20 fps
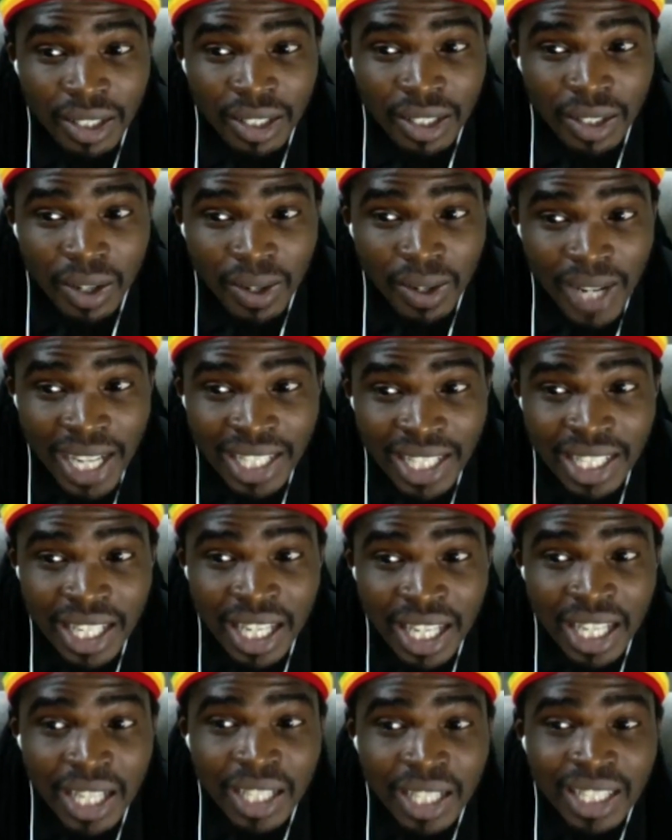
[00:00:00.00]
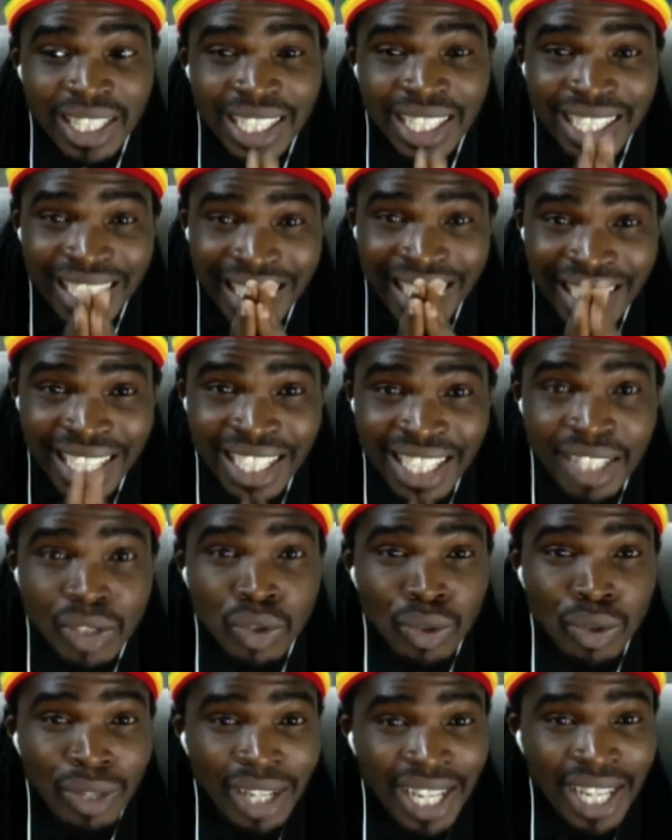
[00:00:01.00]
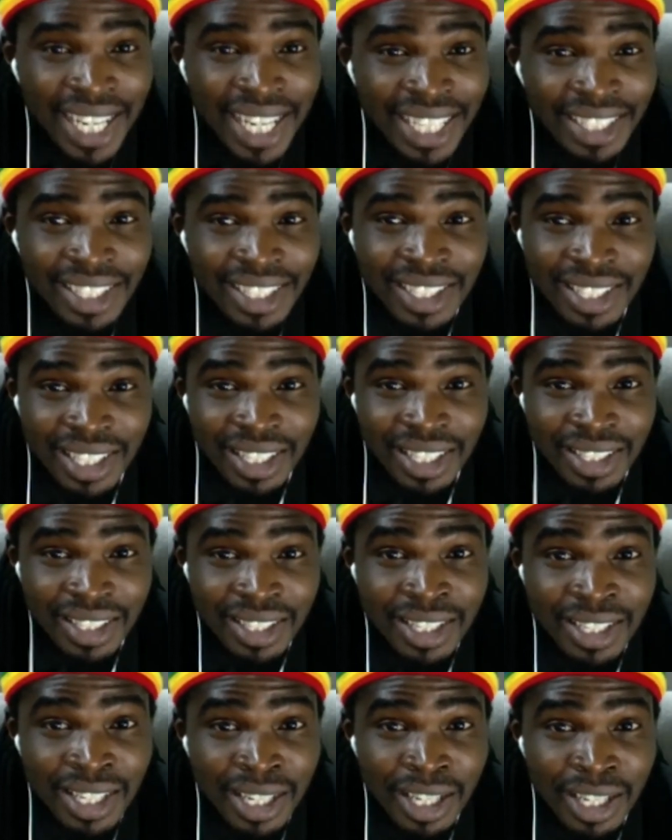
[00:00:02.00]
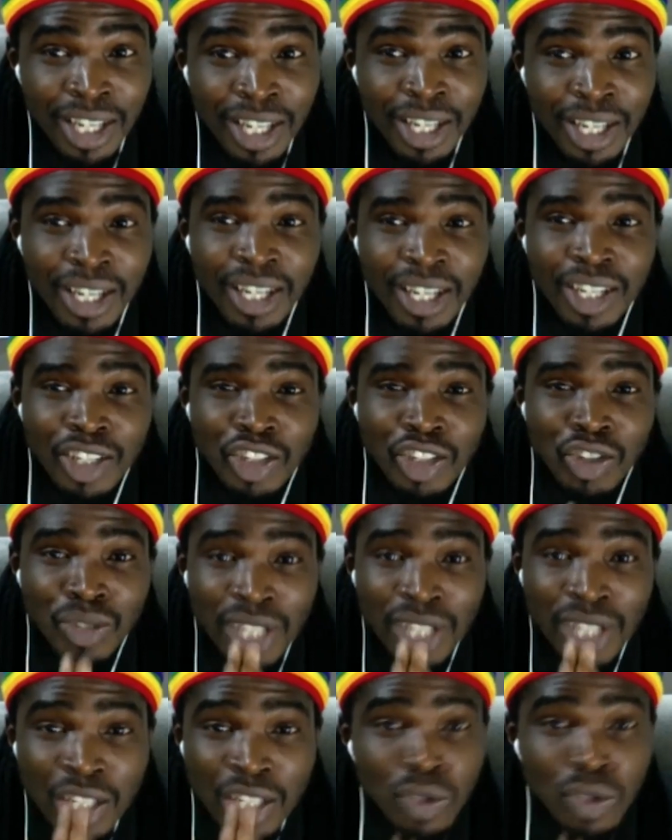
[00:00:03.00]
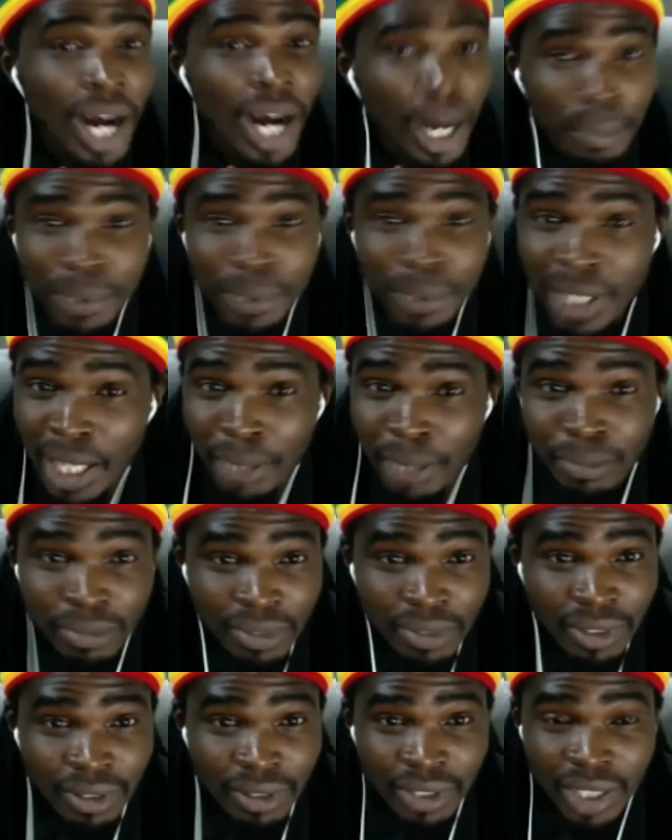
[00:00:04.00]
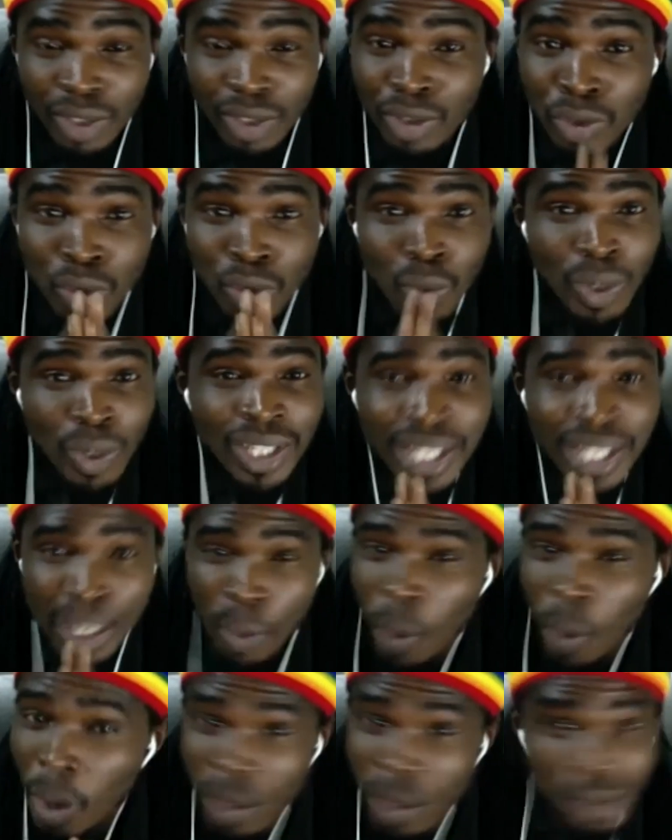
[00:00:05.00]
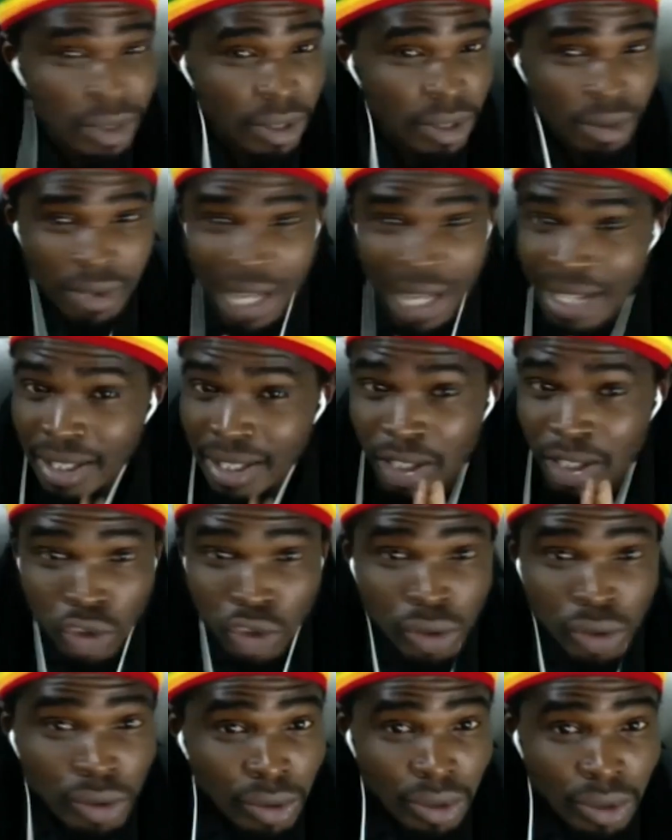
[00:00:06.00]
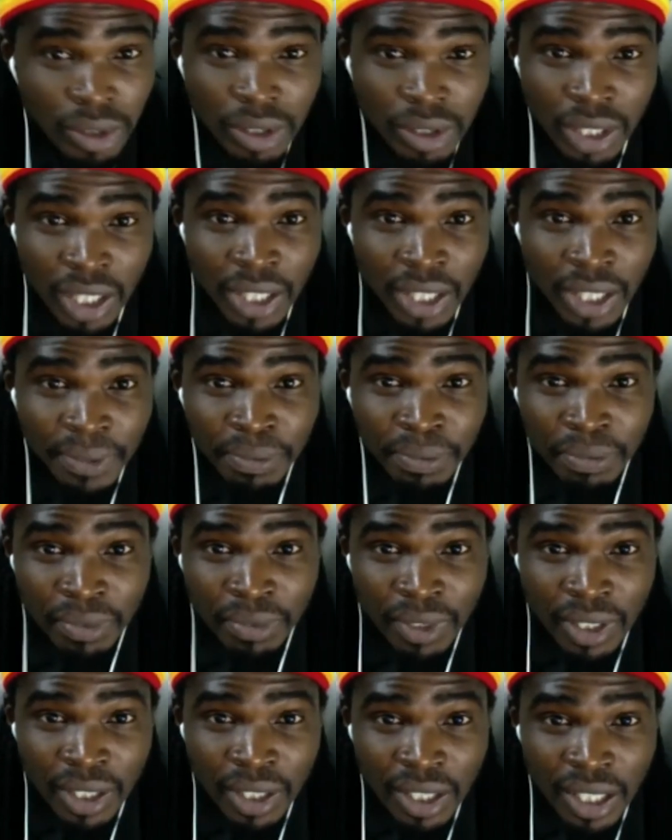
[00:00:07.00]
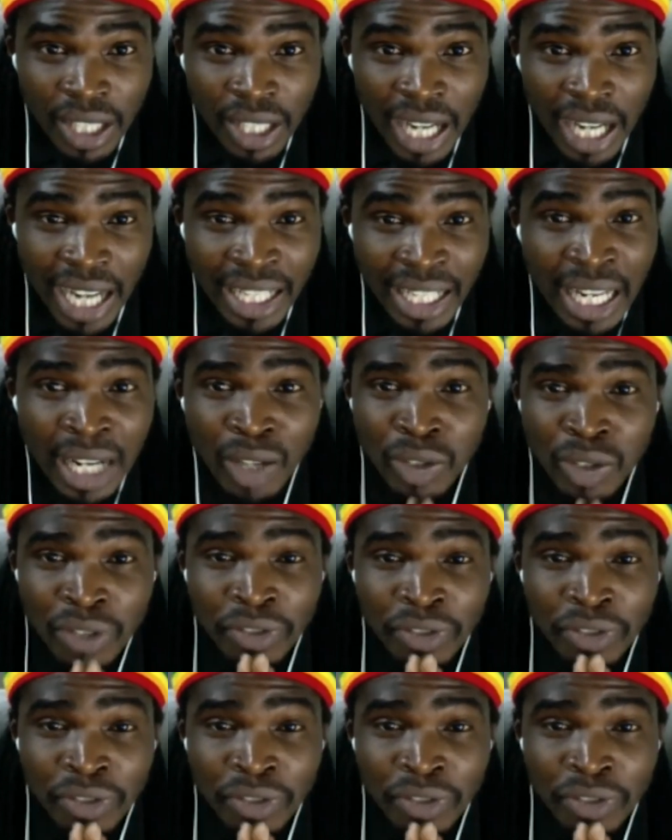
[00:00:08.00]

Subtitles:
All right? They need to learn these things. See, You need to help them. They don't know what they want. That's the truth. And a lot of